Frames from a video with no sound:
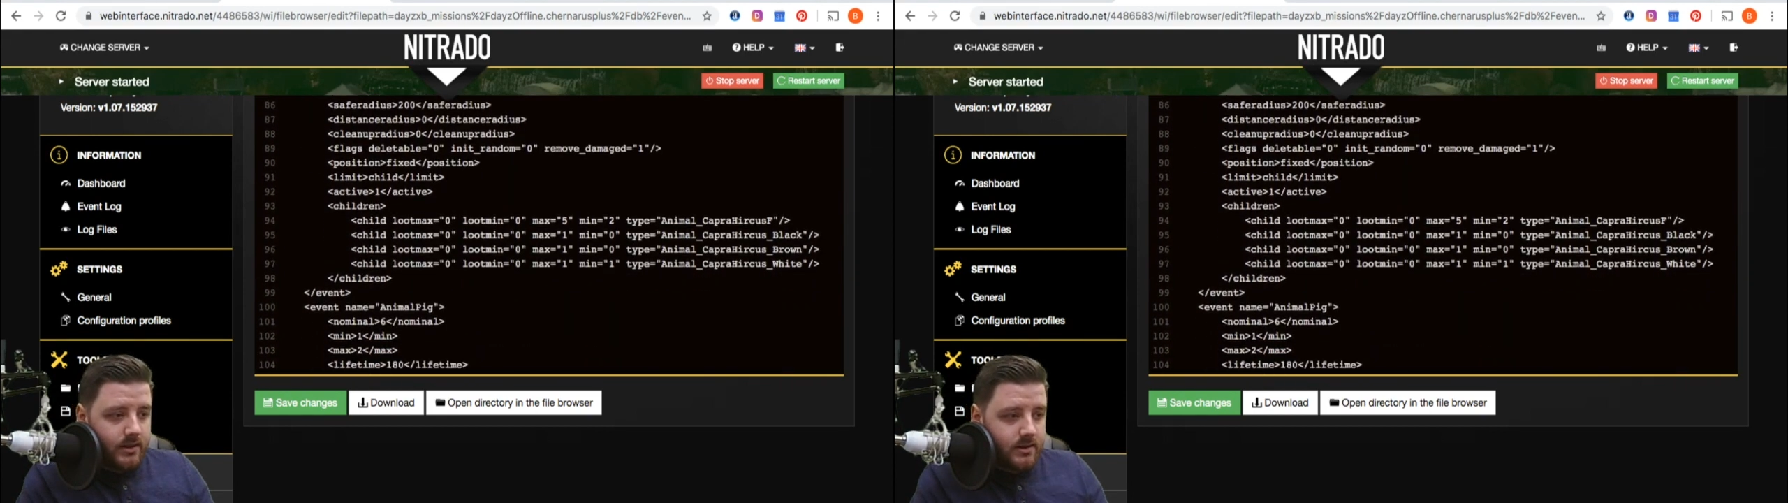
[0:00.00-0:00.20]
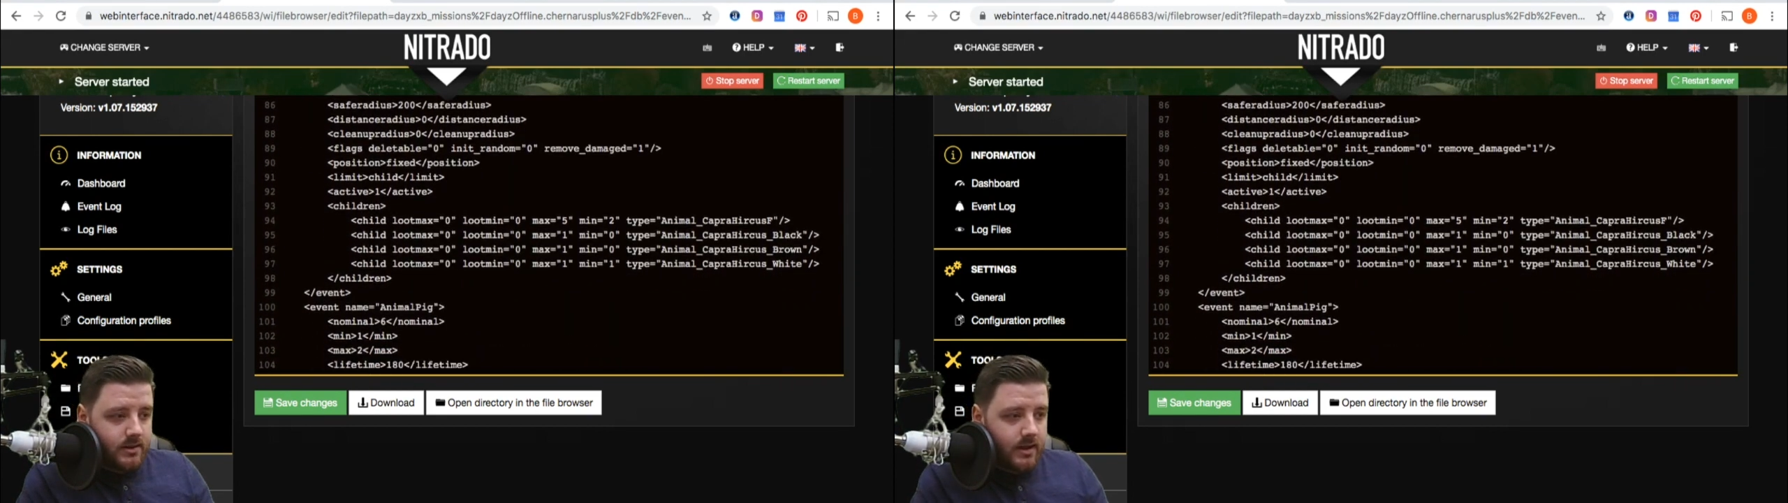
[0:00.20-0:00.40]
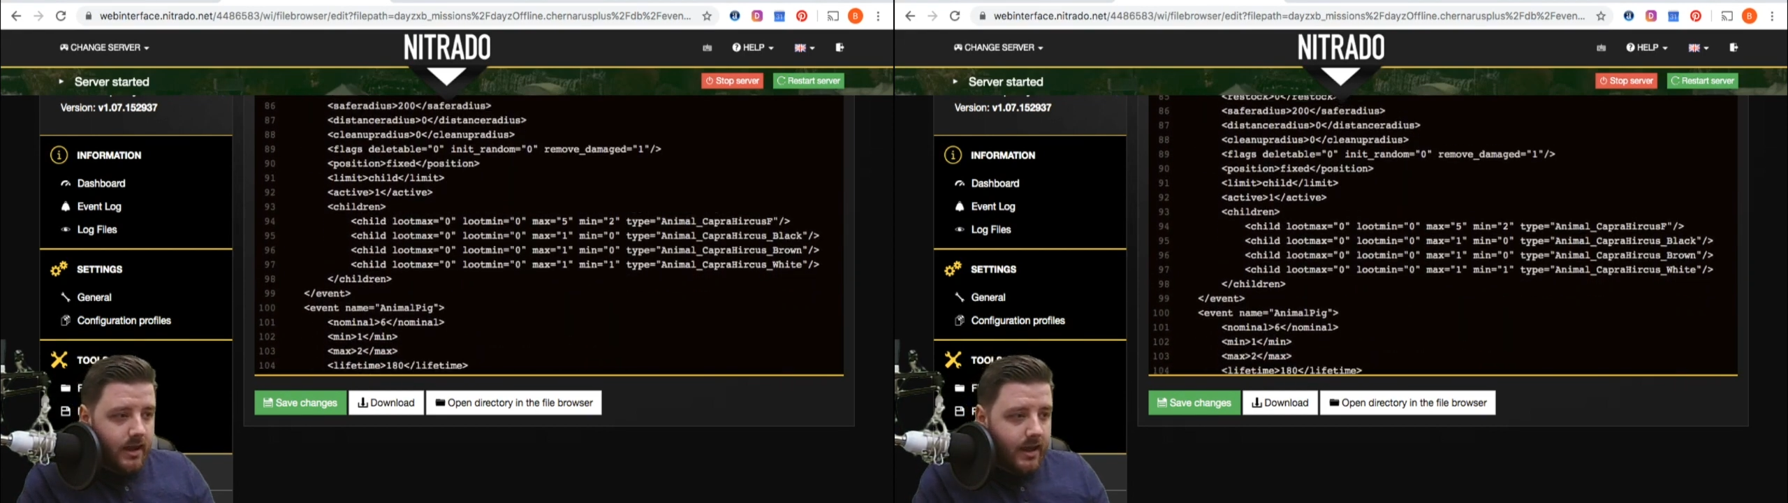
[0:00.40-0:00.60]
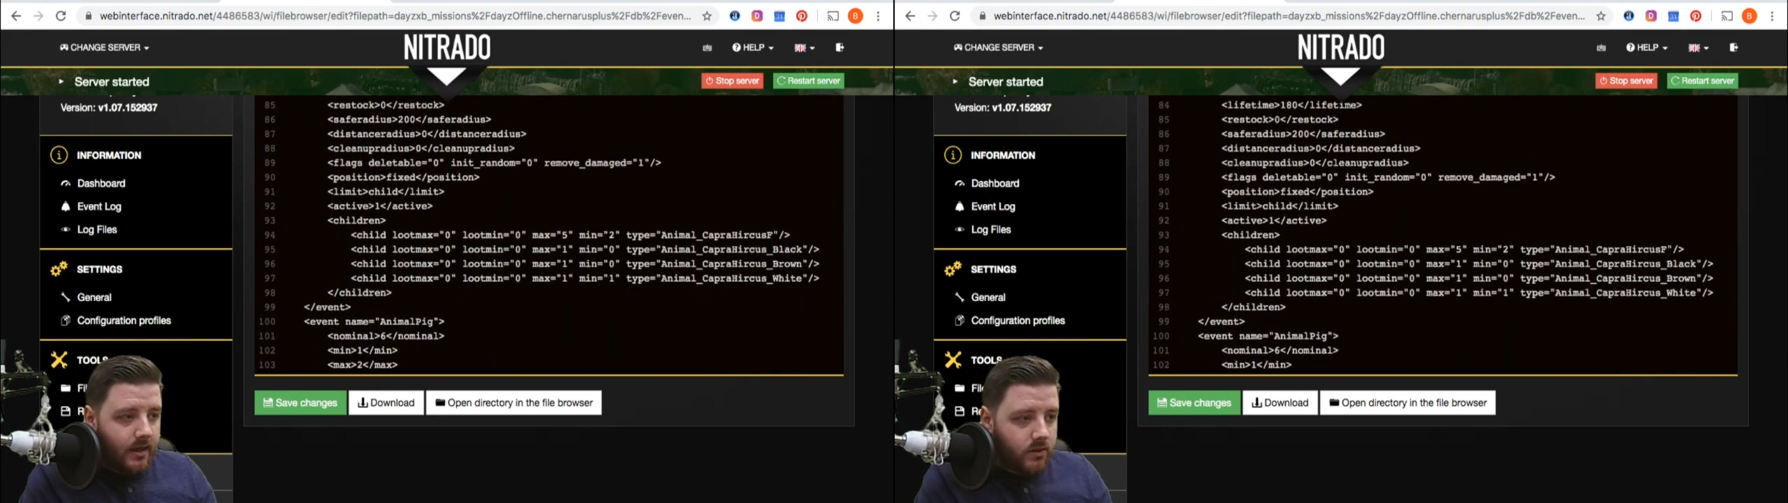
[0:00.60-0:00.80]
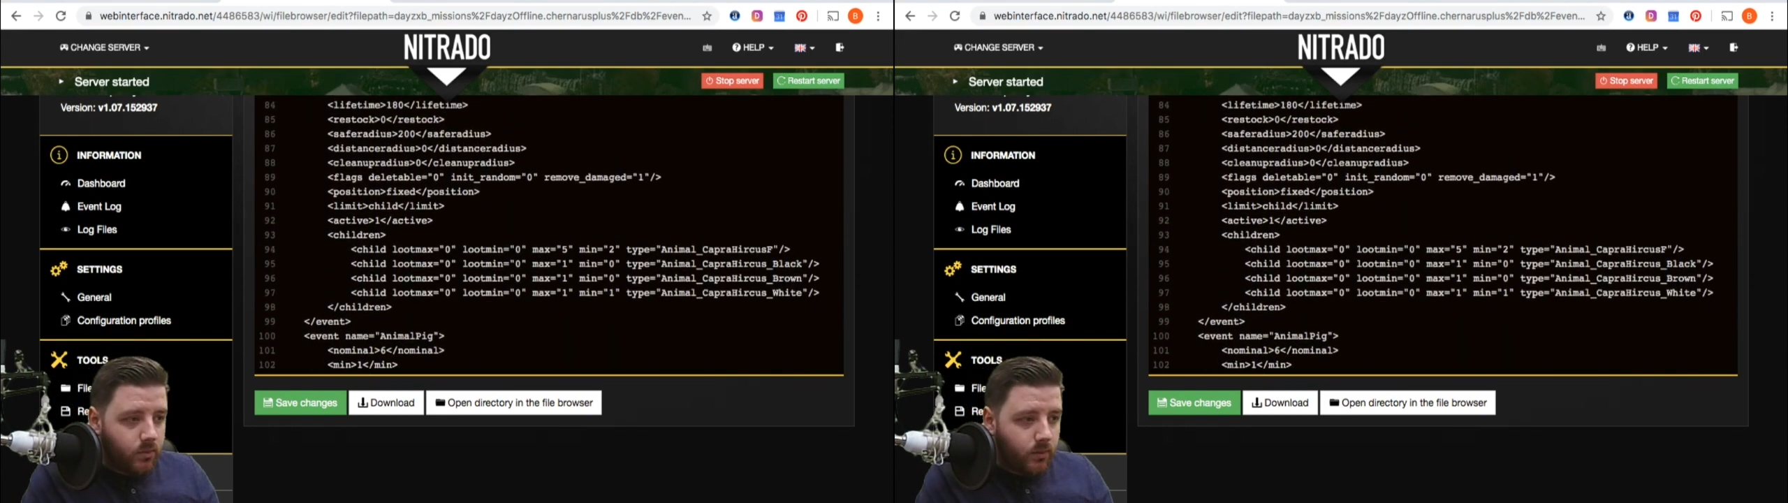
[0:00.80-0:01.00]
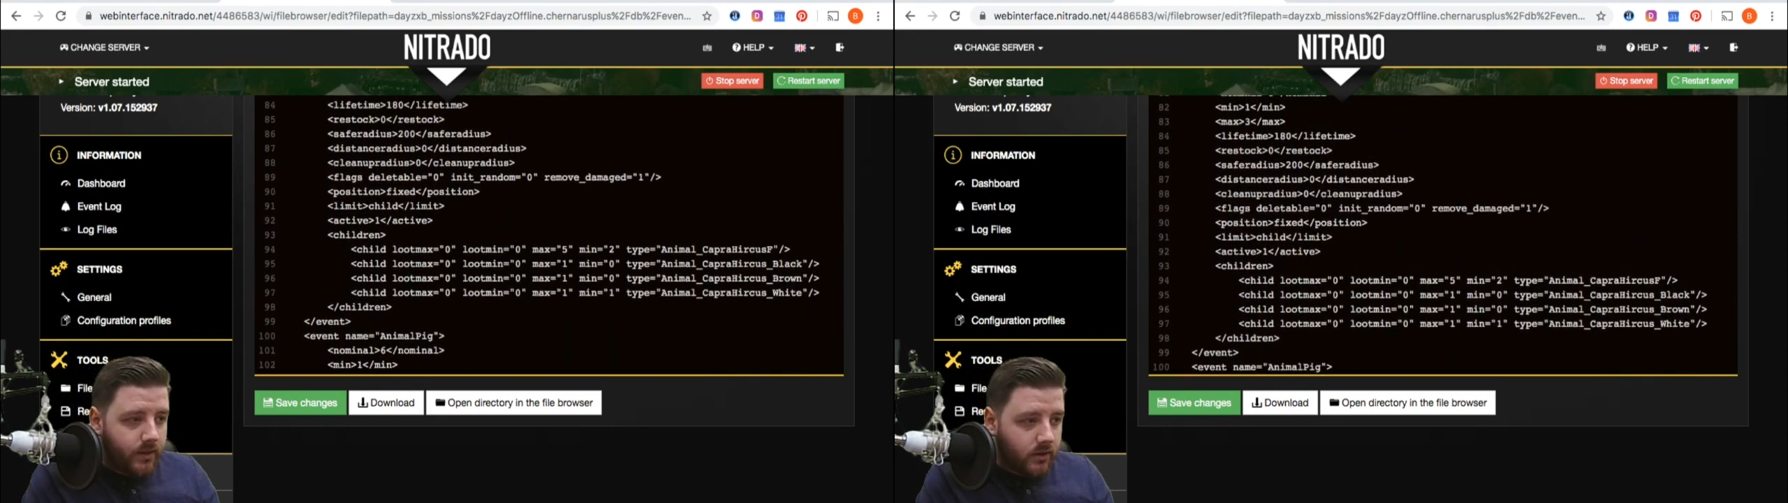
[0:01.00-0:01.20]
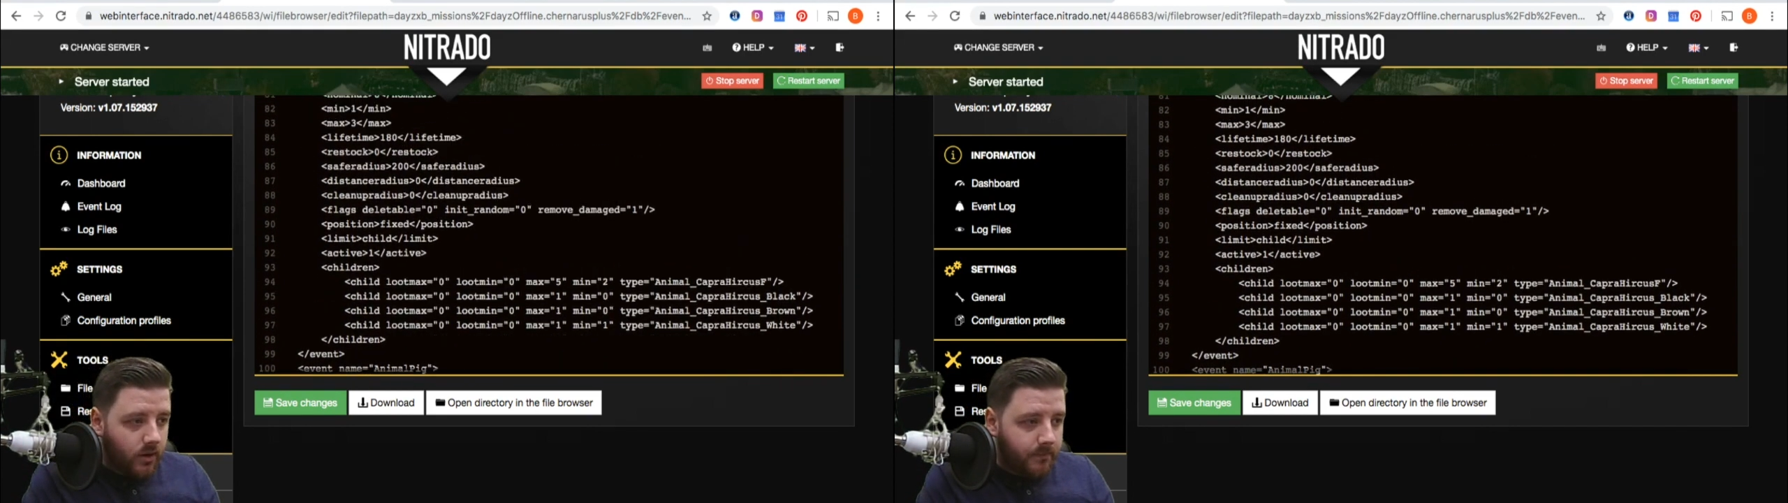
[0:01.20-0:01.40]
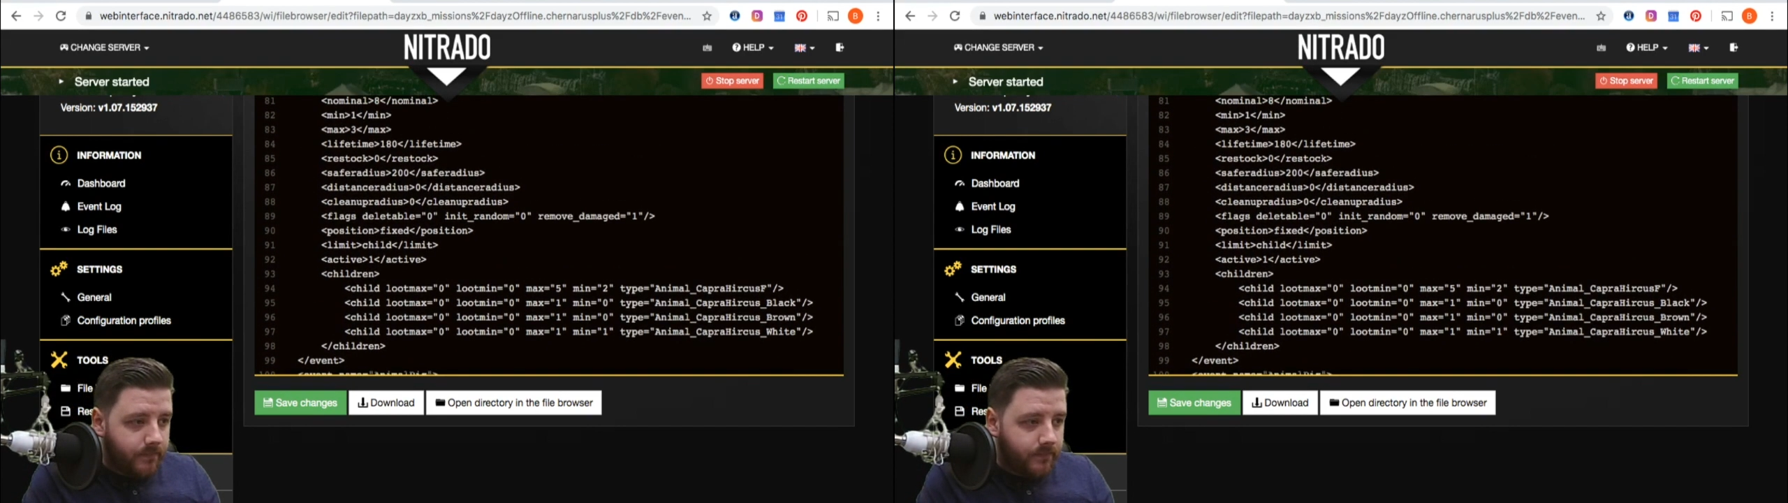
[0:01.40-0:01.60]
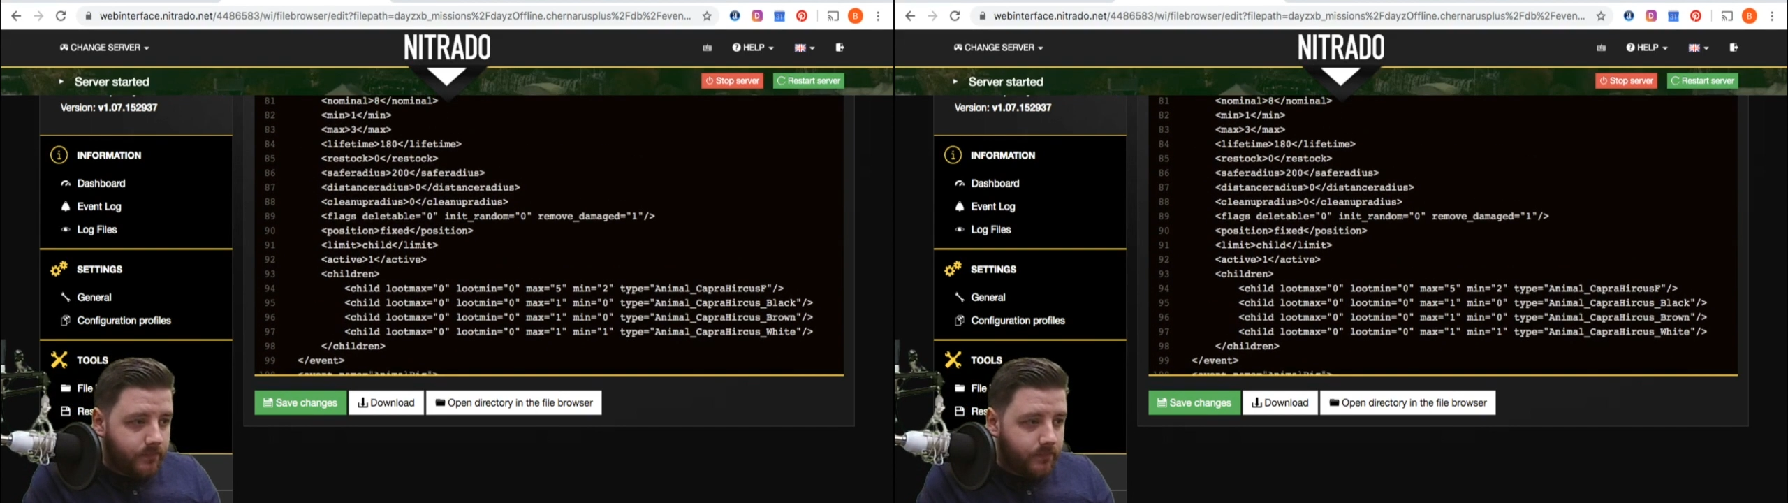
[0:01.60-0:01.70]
says, where's it gone?